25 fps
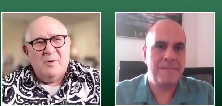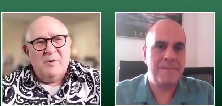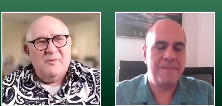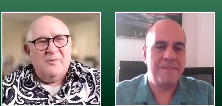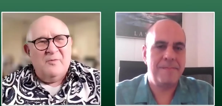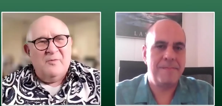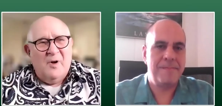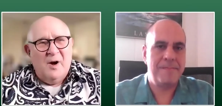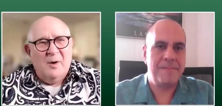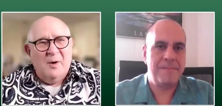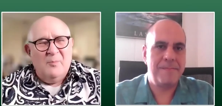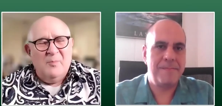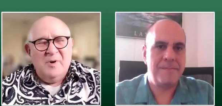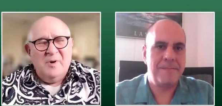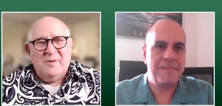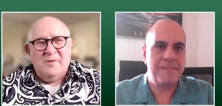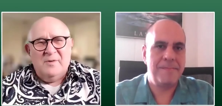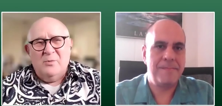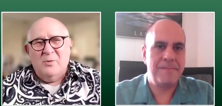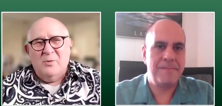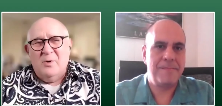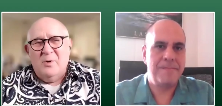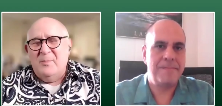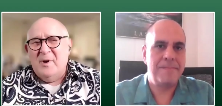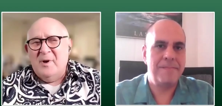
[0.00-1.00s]
Speaker 1: environment,
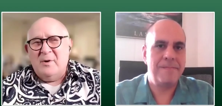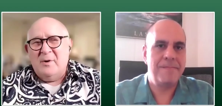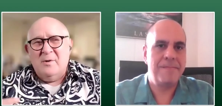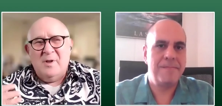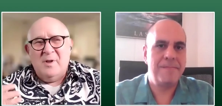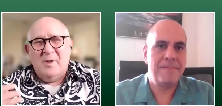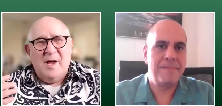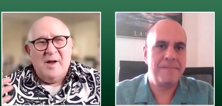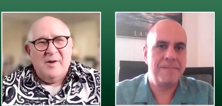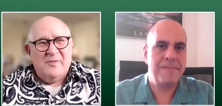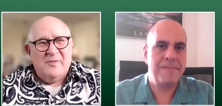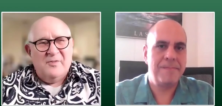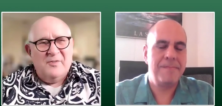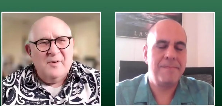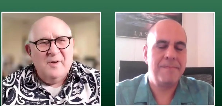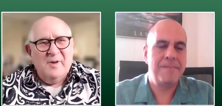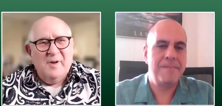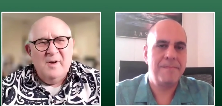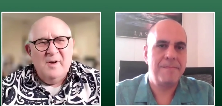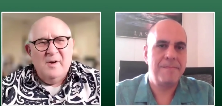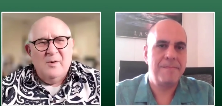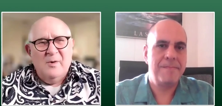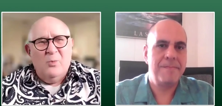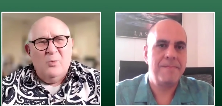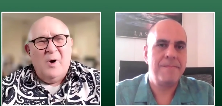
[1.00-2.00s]
to a better life.
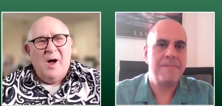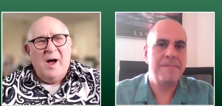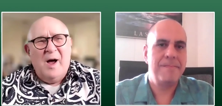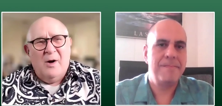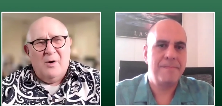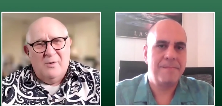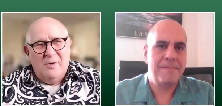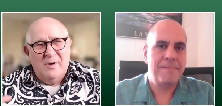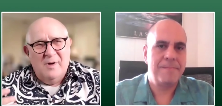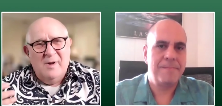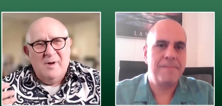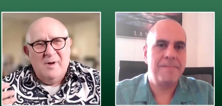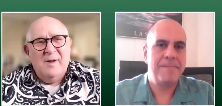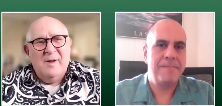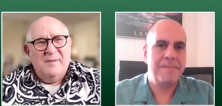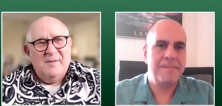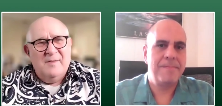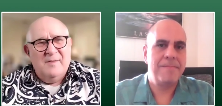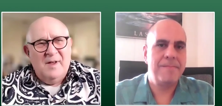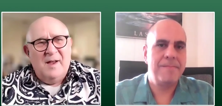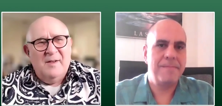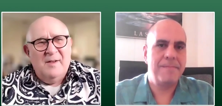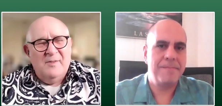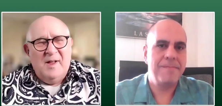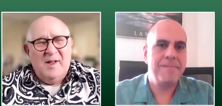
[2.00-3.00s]
Wow,
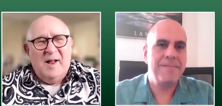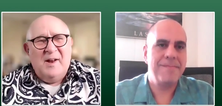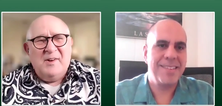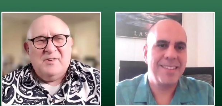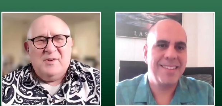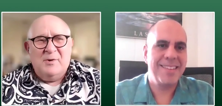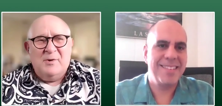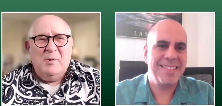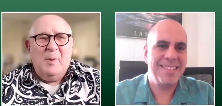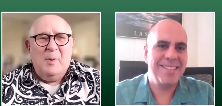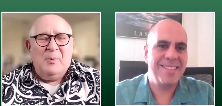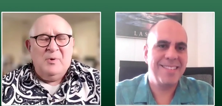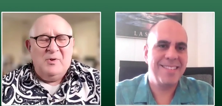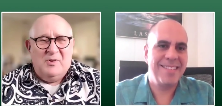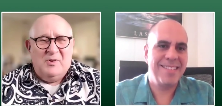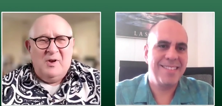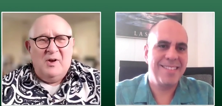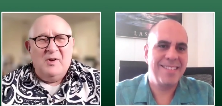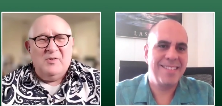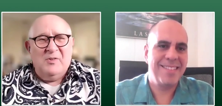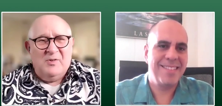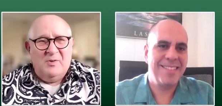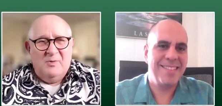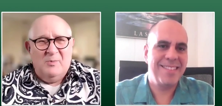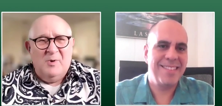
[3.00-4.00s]
that, that's the
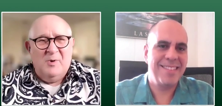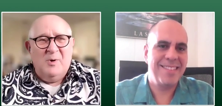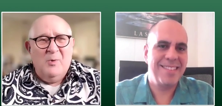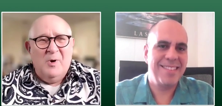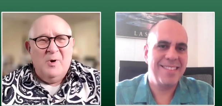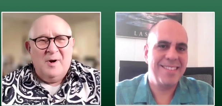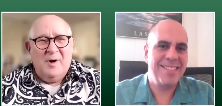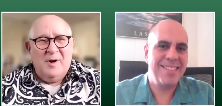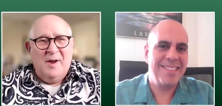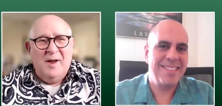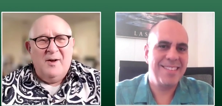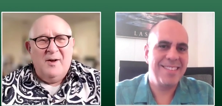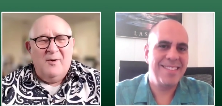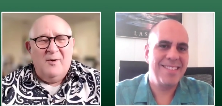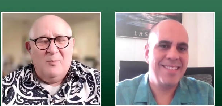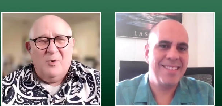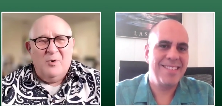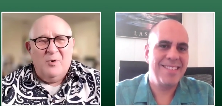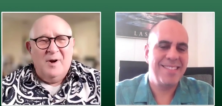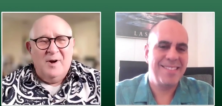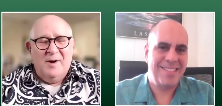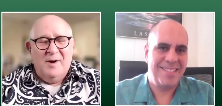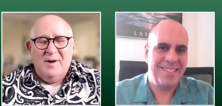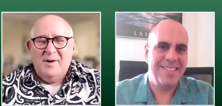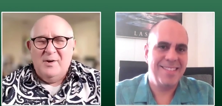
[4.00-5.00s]
reputation we want to have,
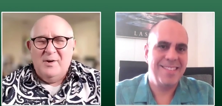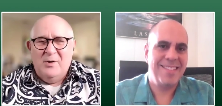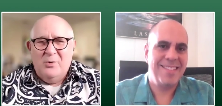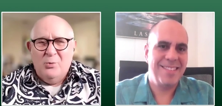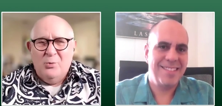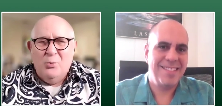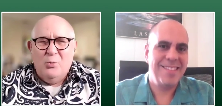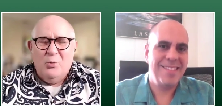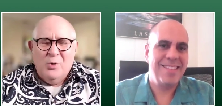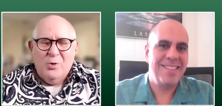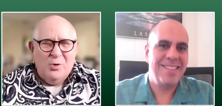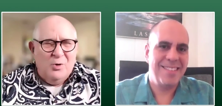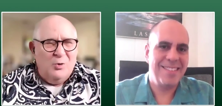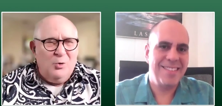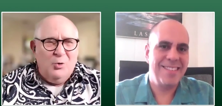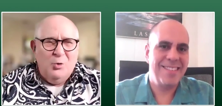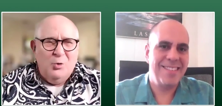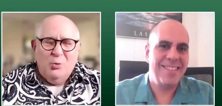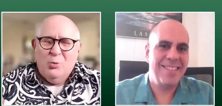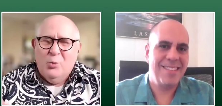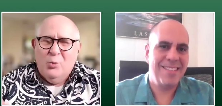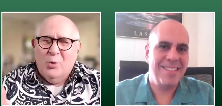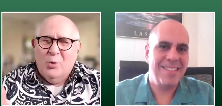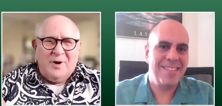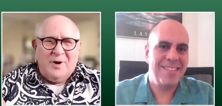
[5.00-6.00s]
Brian. And you you
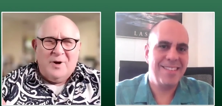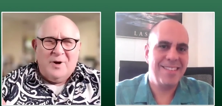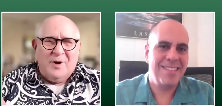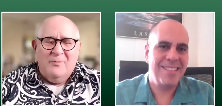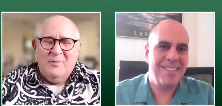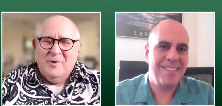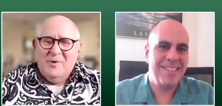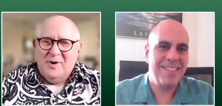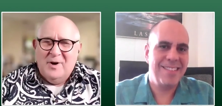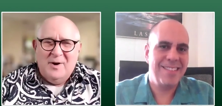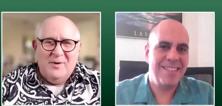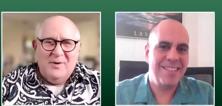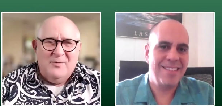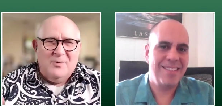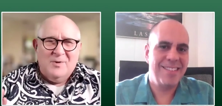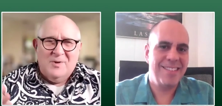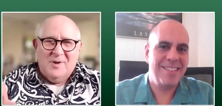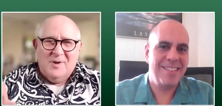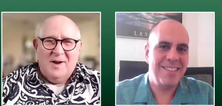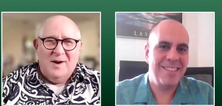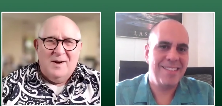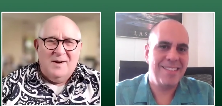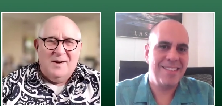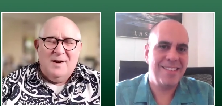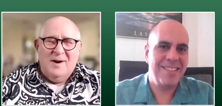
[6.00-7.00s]
work every day for
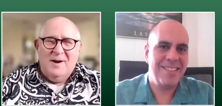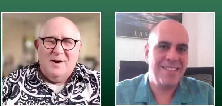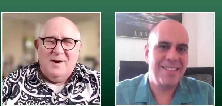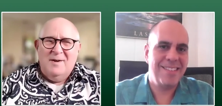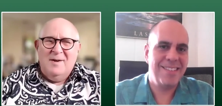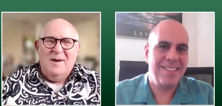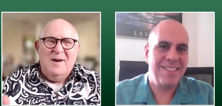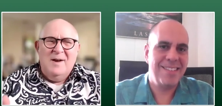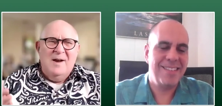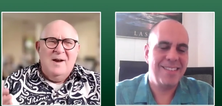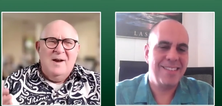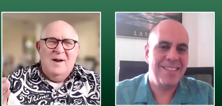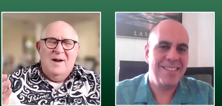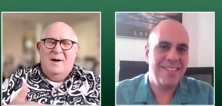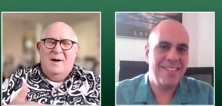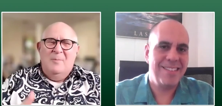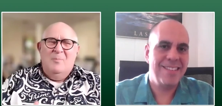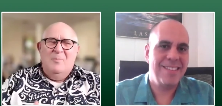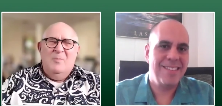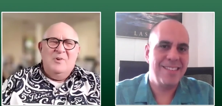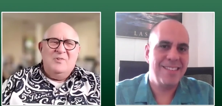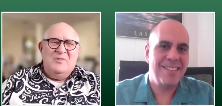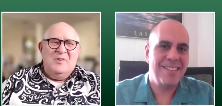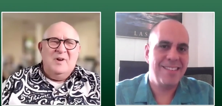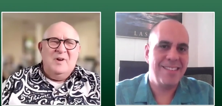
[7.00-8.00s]
that. And I, I
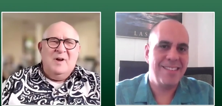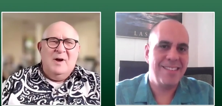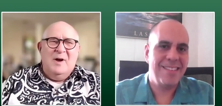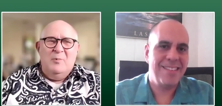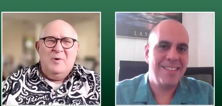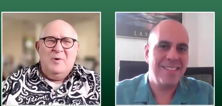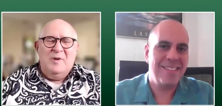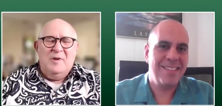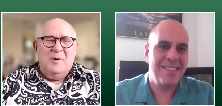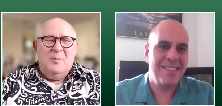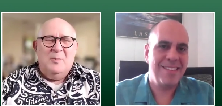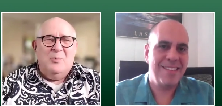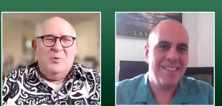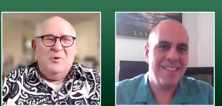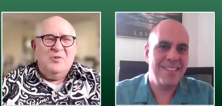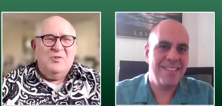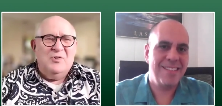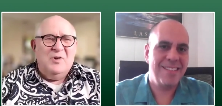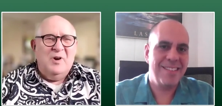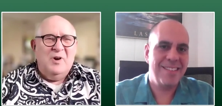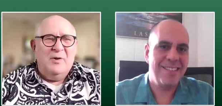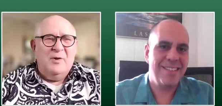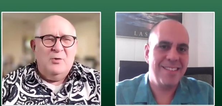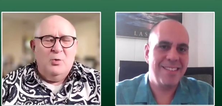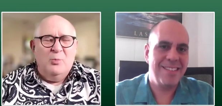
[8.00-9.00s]
must say, I really
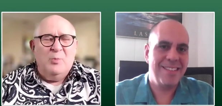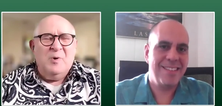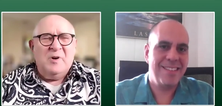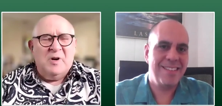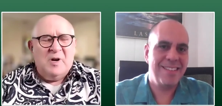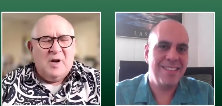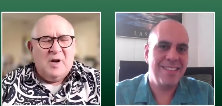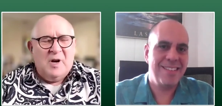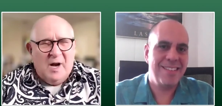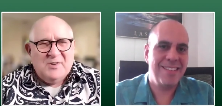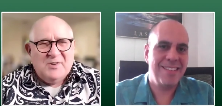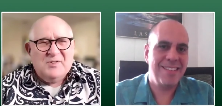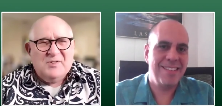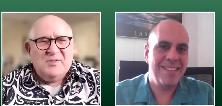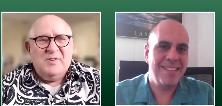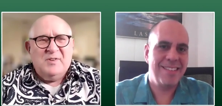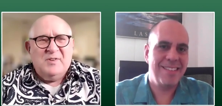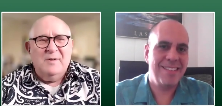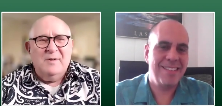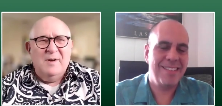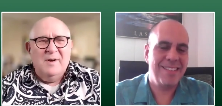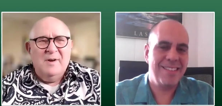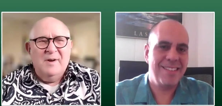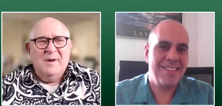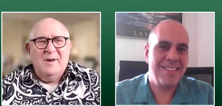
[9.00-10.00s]
appreciate it. You've been constant,
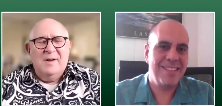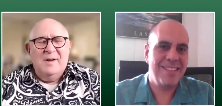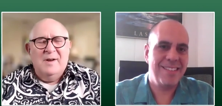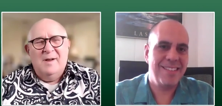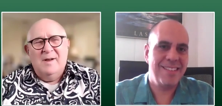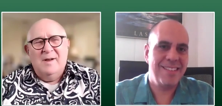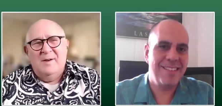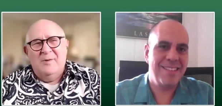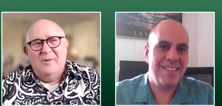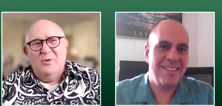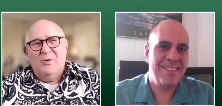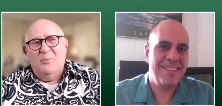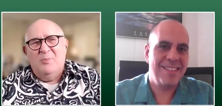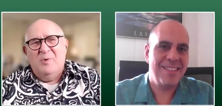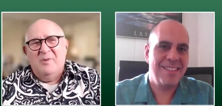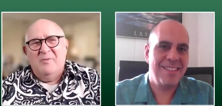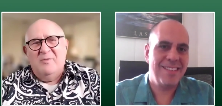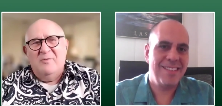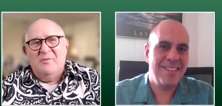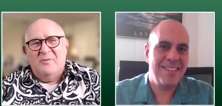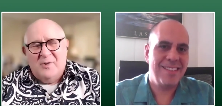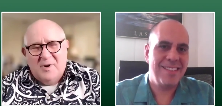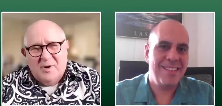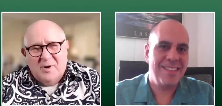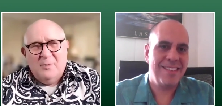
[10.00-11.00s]
and you've been
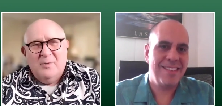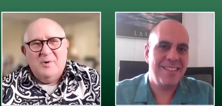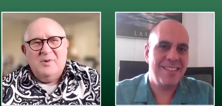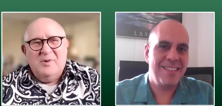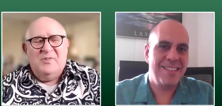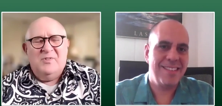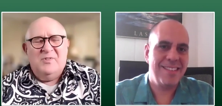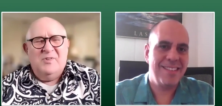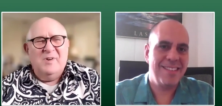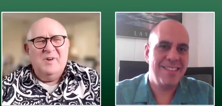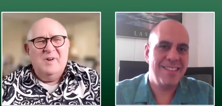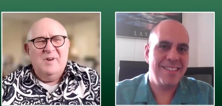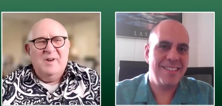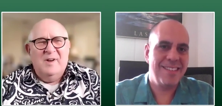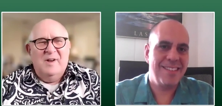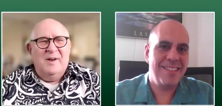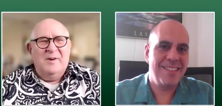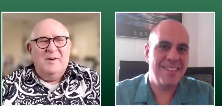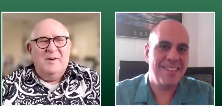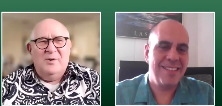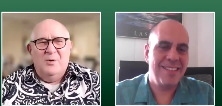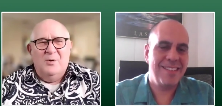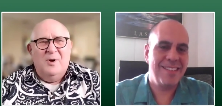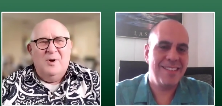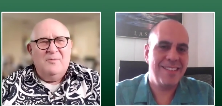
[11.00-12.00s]
vigorous, and
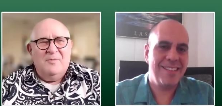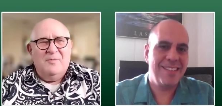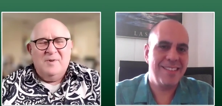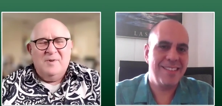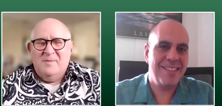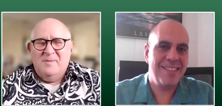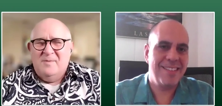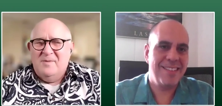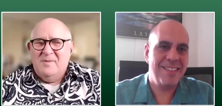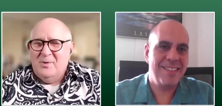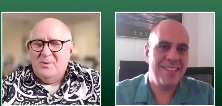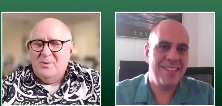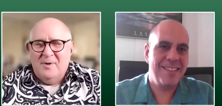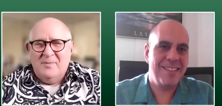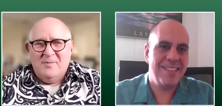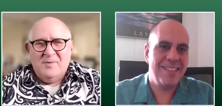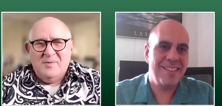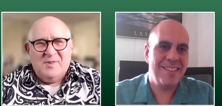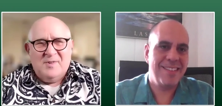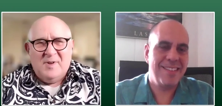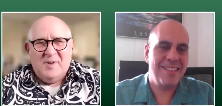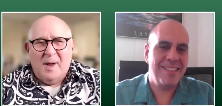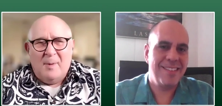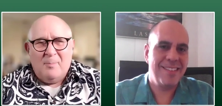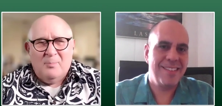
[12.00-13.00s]
you haven't you haven't
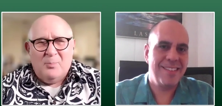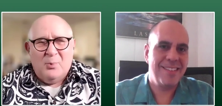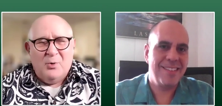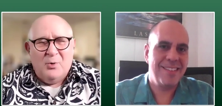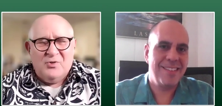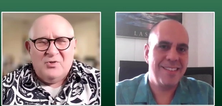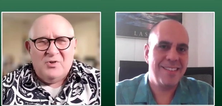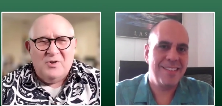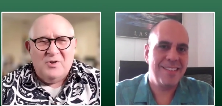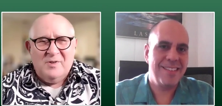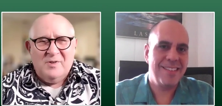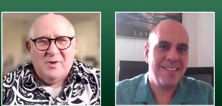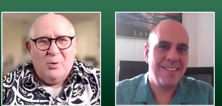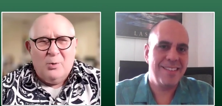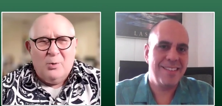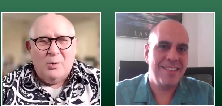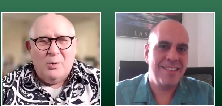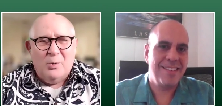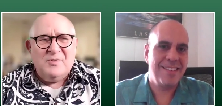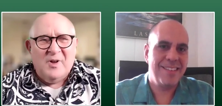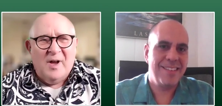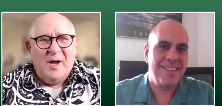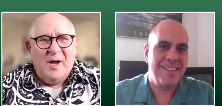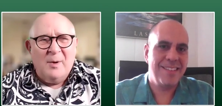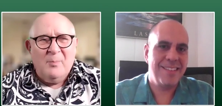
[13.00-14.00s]
stopped pushing the whole
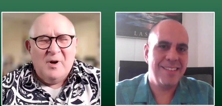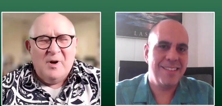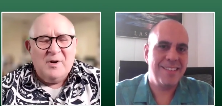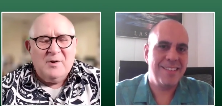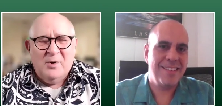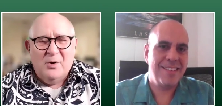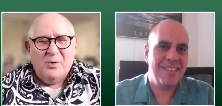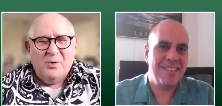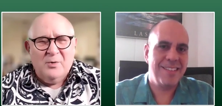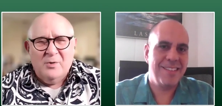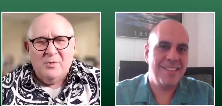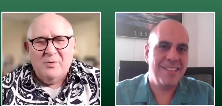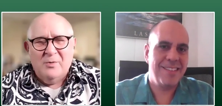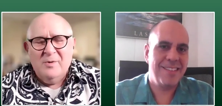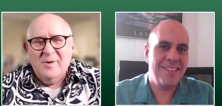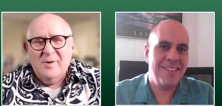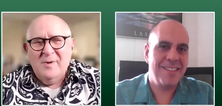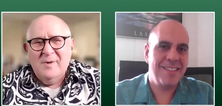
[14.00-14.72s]
time I know you.